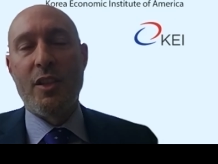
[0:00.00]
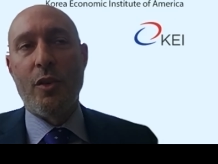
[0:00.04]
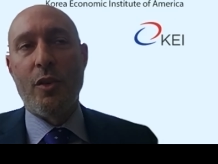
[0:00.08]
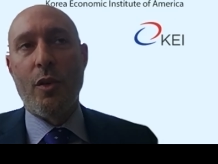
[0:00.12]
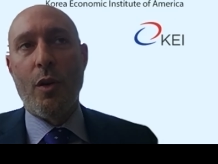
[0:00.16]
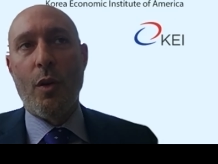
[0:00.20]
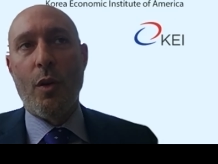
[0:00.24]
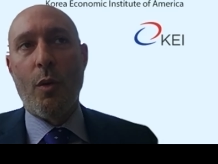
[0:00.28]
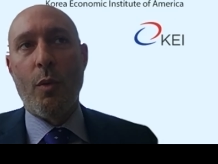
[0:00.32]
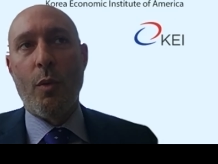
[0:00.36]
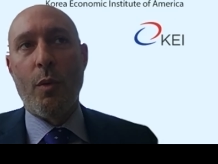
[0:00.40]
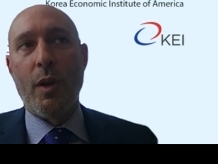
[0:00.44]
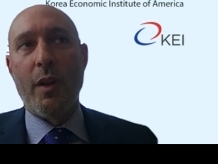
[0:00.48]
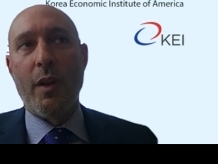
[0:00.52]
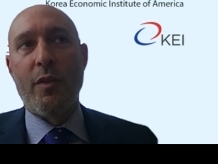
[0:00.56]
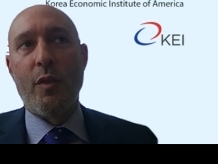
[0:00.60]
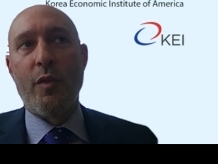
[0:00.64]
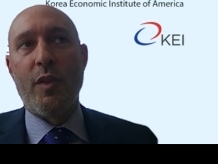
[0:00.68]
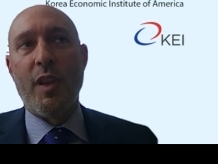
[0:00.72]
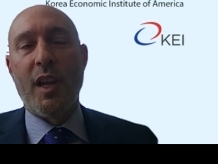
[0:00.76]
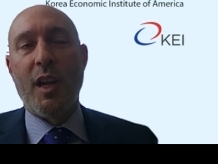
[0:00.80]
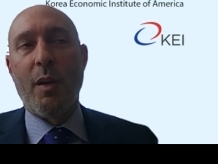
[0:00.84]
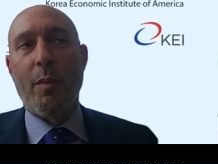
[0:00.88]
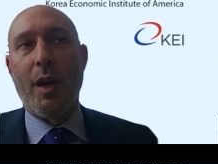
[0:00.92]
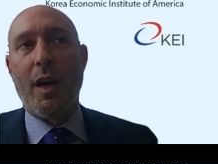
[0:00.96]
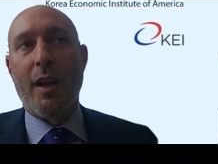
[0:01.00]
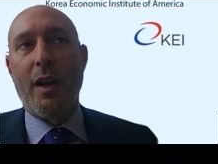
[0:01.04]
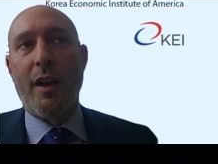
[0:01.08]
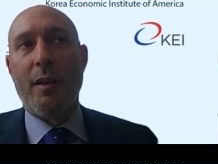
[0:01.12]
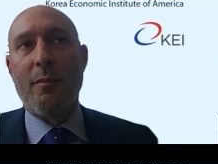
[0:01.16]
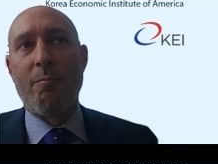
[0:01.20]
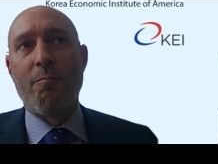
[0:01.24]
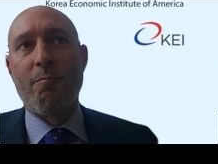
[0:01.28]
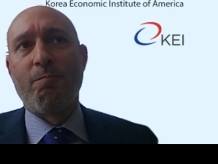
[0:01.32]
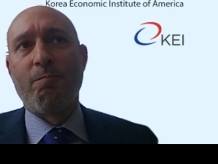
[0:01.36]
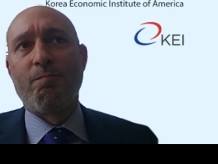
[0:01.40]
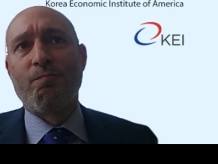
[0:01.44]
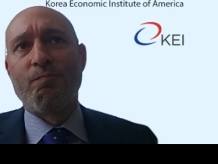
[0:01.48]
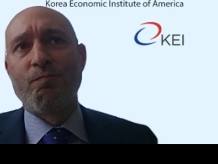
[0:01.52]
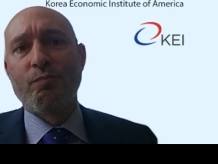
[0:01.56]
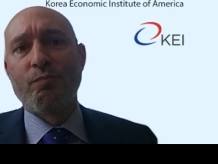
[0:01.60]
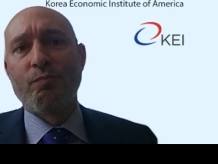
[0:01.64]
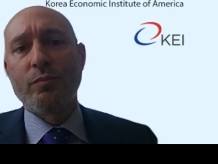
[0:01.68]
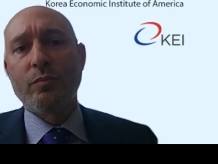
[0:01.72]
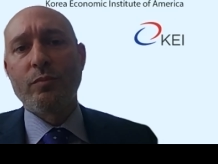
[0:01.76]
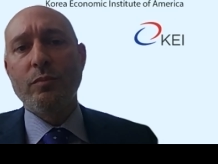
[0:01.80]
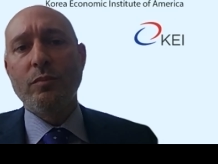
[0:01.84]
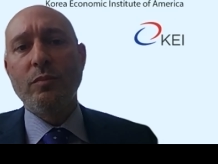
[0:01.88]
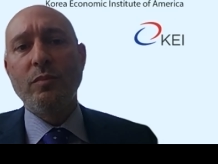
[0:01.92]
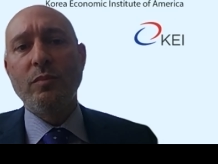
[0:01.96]
if you think about it,
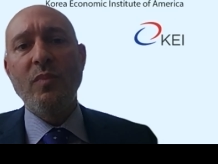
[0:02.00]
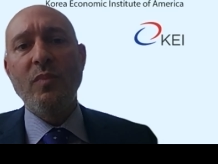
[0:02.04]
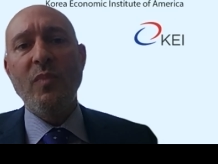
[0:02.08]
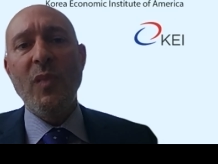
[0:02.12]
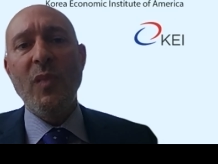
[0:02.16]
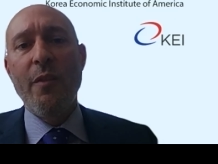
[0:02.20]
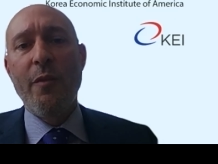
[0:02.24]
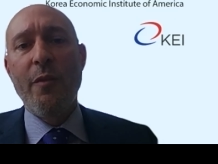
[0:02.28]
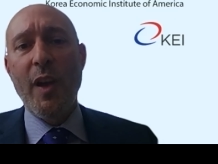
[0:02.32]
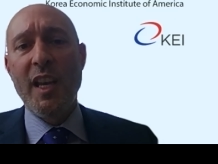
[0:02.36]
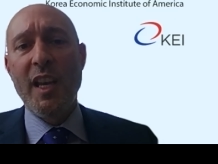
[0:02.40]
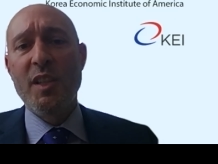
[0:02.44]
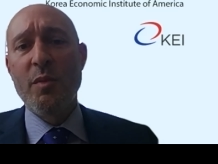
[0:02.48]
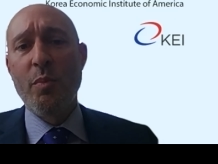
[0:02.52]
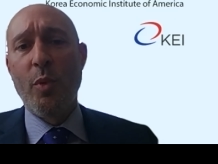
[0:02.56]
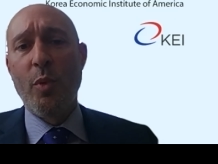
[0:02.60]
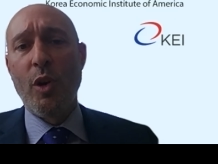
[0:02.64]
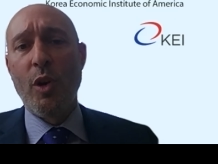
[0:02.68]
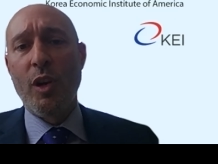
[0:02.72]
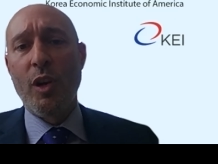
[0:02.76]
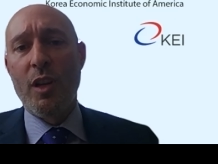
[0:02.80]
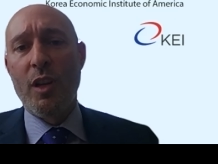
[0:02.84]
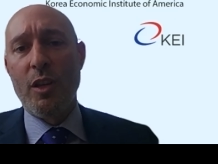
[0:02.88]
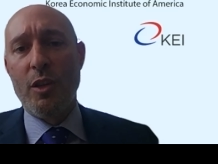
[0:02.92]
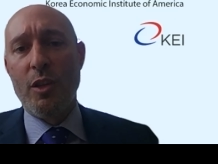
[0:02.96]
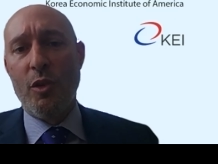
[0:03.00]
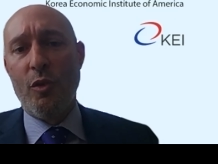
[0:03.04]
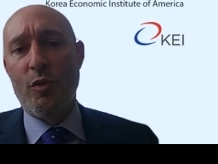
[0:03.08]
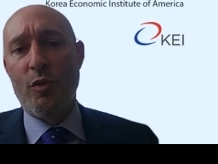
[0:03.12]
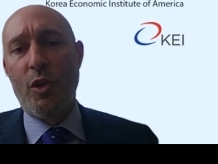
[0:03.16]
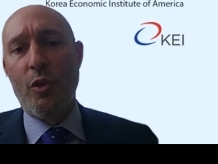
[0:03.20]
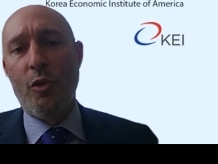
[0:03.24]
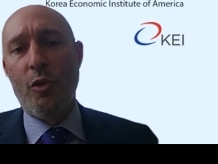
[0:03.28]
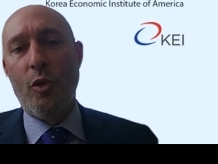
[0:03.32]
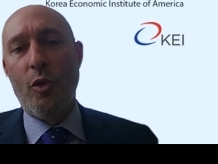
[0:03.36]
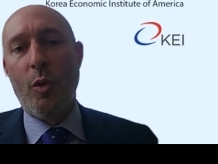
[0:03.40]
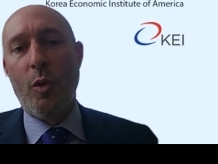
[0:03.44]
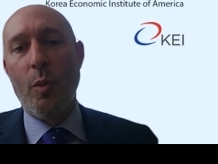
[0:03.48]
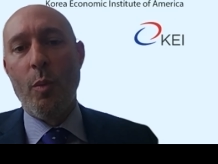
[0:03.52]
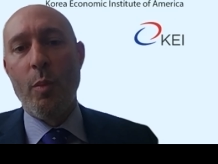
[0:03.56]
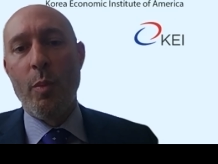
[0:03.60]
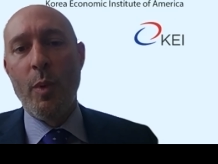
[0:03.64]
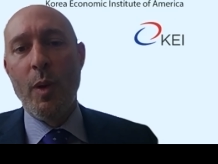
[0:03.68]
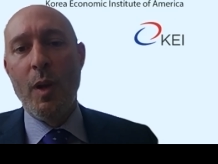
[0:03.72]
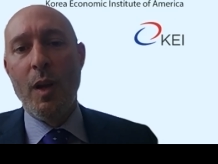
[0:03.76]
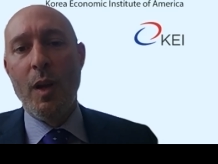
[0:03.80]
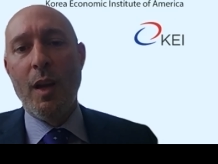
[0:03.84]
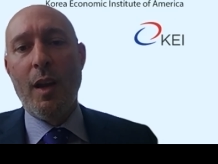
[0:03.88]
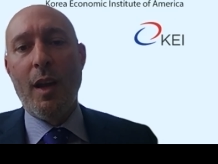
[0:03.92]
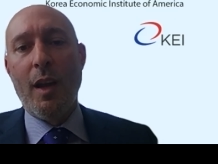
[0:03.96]
Facebook, YouTube,
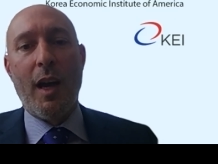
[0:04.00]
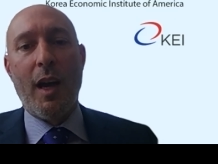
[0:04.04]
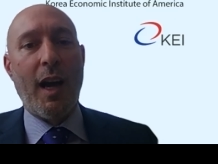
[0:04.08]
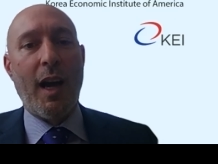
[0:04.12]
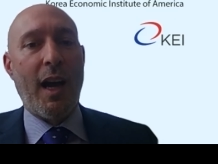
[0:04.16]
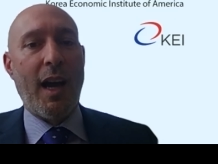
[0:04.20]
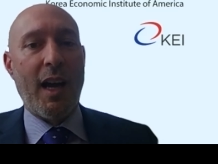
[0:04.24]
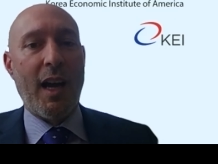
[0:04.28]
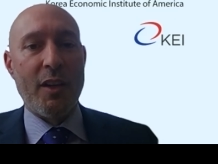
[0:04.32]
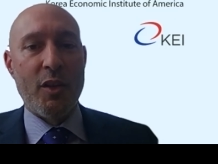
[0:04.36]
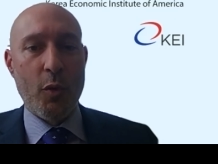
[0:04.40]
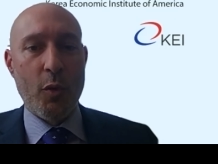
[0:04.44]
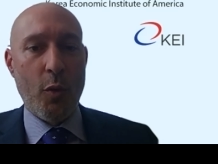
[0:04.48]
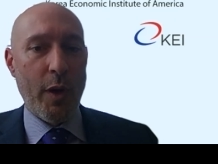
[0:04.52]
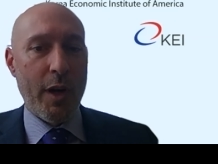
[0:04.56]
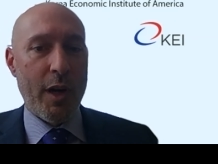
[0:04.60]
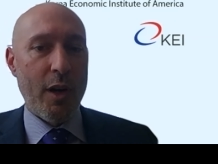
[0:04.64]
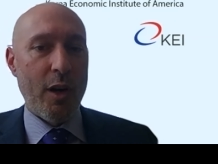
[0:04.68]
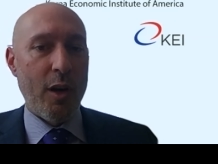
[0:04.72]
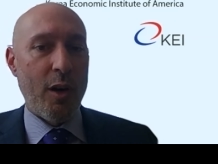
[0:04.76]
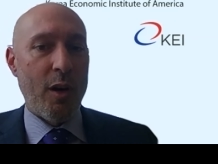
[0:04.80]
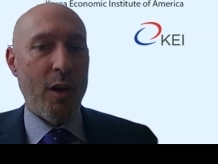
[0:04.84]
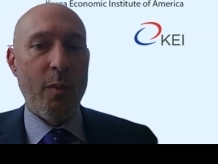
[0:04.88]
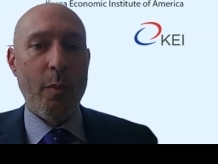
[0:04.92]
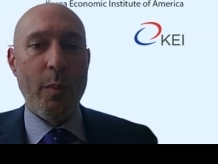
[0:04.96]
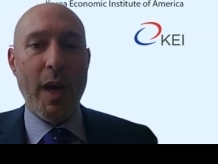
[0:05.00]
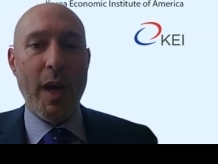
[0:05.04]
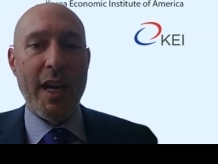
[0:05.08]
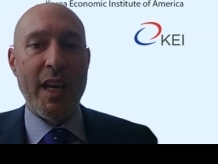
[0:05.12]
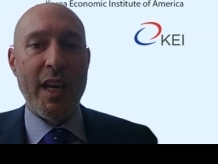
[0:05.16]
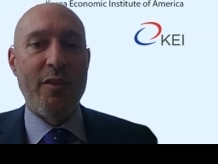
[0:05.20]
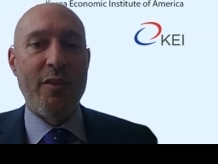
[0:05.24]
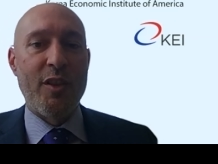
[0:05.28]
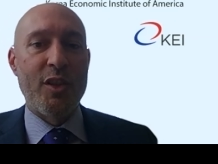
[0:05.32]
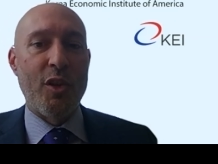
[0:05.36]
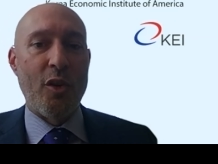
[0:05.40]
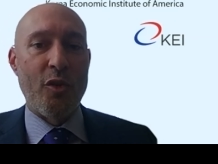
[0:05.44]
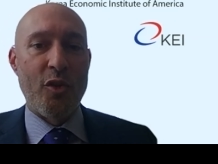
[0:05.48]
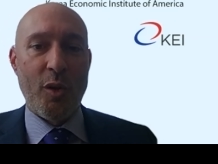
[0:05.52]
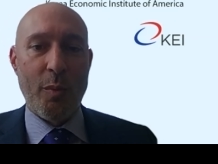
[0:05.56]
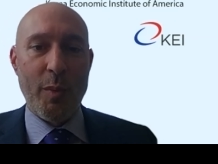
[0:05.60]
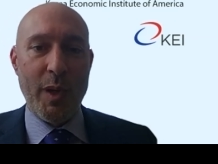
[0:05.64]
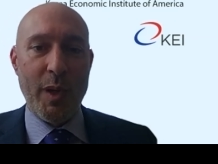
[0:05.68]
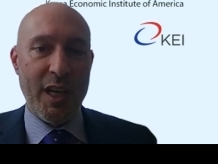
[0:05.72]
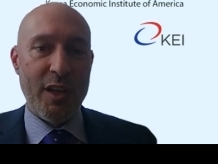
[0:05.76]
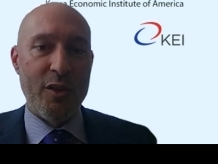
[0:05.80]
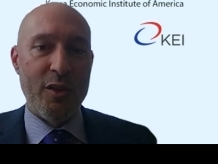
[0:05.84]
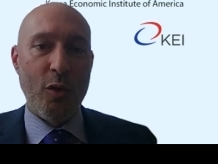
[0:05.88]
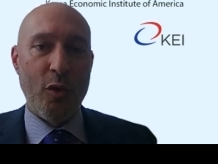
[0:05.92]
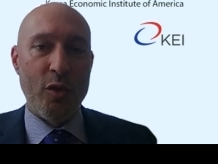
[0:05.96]
Twitter, many of the social
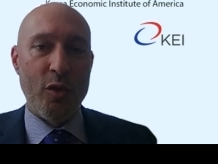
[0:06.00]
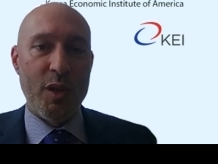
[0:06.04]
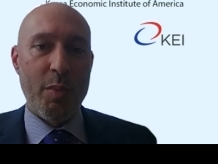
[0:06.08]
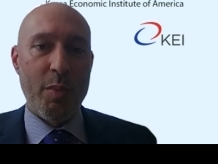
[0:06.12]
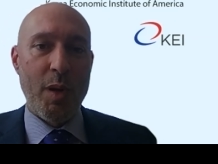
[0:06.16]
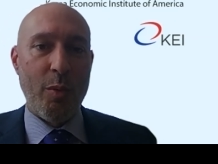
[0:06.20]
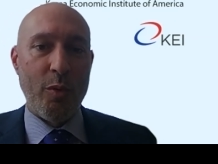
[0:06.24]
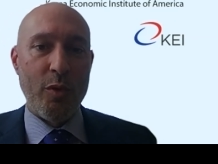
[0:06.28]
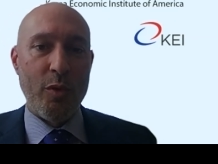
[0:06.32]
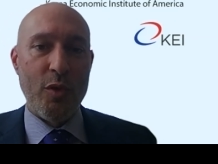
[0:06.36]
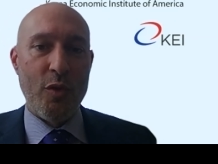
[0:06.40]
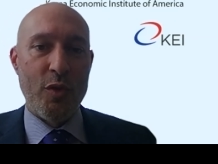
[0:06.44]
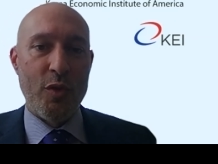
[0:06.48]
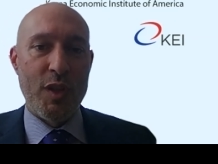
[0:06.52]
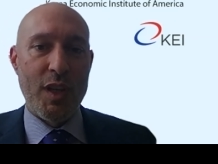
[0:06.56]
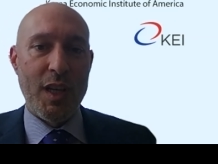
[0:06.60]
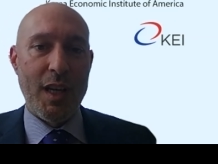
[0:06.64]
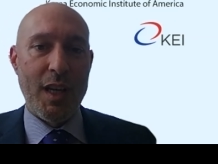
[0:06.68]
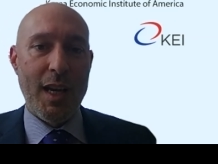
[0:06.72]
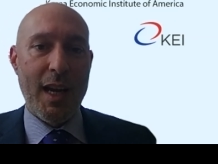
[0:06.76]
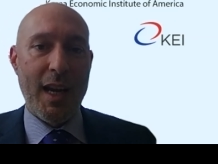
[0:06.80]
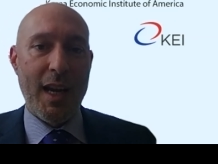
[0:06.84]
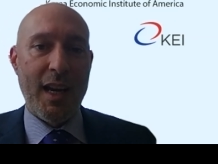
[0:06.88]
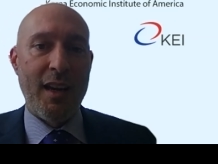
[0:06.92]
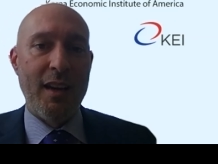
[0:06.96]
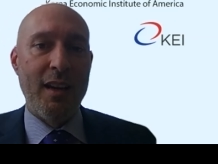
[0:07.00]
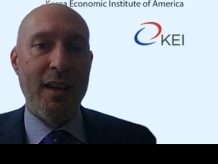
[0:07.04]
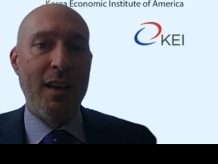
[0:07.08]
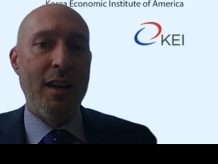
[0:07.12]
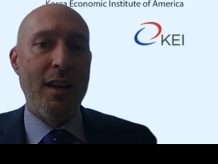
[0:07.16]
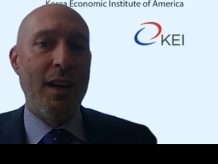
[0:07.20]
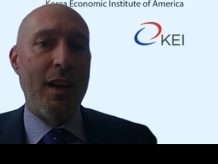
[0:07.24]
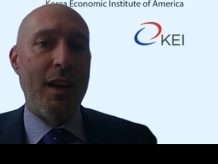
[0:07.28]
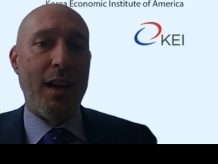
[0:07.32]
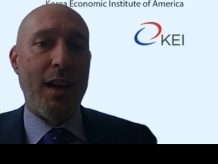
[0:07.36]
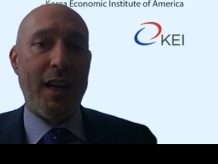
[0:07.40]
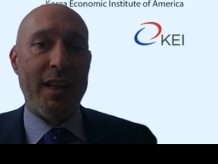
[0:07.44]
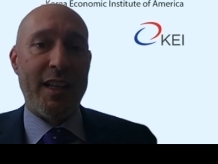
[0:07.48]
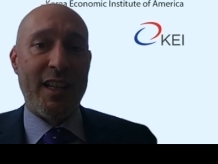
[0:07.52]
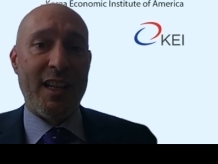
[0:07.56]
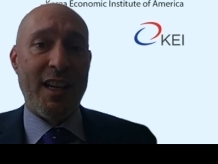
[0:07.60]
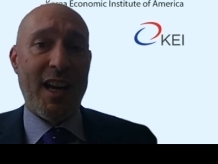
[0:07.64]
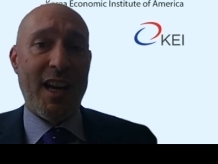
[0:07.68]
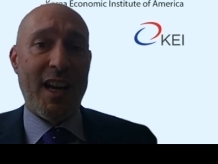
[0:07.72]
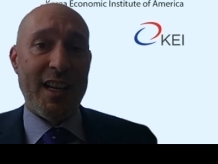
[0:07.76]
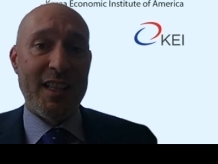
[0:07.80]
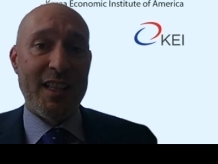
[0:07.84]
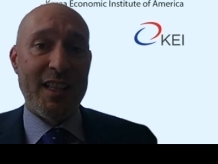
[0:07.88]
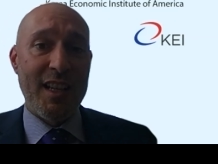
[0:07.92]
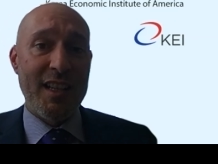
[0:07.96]
media tools that people use today did
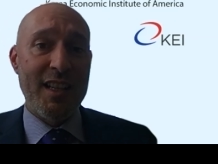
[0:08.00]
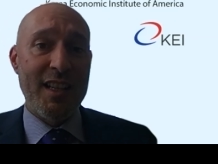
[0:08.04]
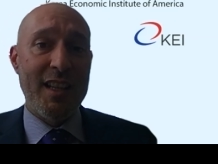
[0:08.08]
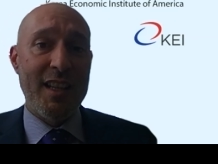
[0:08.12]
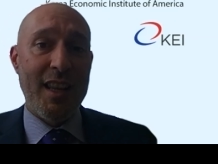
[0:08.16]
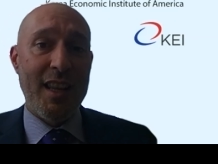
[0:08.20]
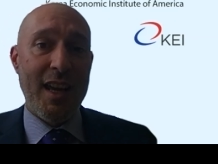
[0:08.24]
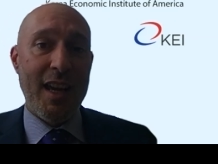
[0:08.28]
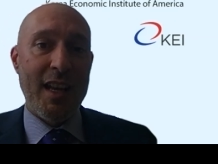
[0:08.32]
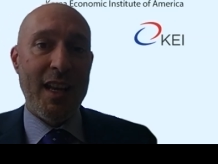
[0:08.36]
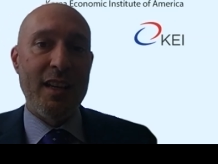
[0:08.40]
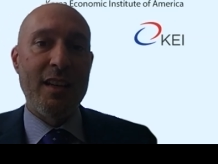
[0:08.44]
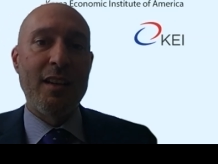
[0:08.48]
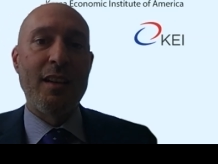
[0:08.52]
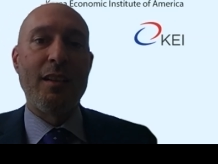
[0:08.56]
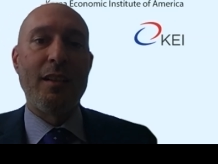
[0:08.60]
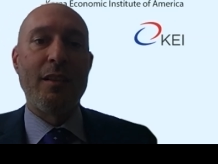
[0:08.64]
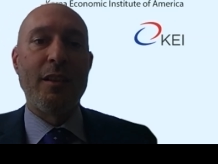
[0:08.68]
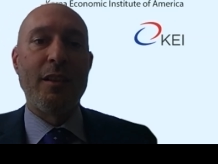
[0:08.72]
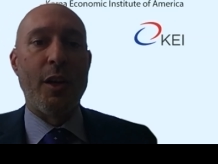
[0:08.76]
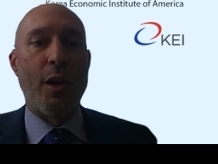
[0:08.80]
not exist then.